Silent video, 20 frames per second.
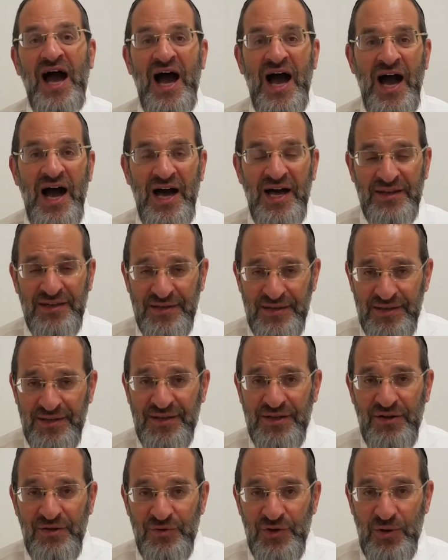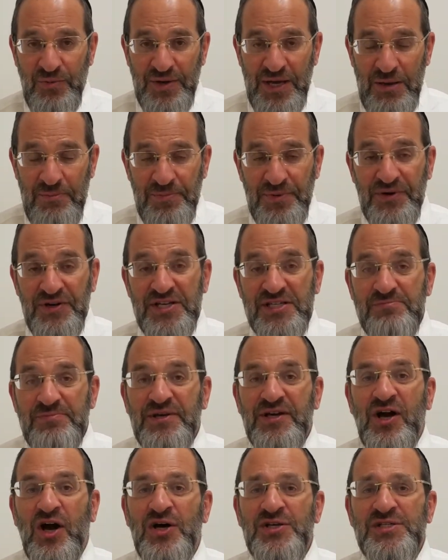on Yom Kippur is
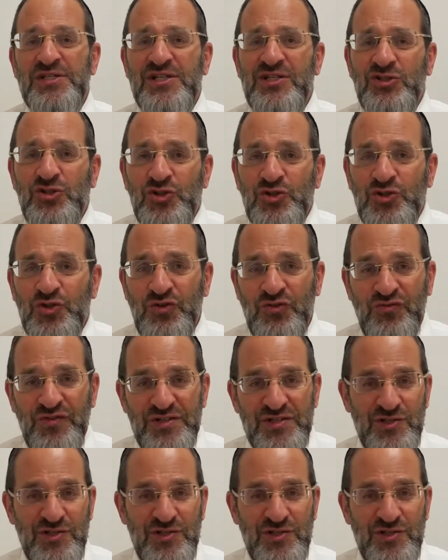because of the tshuva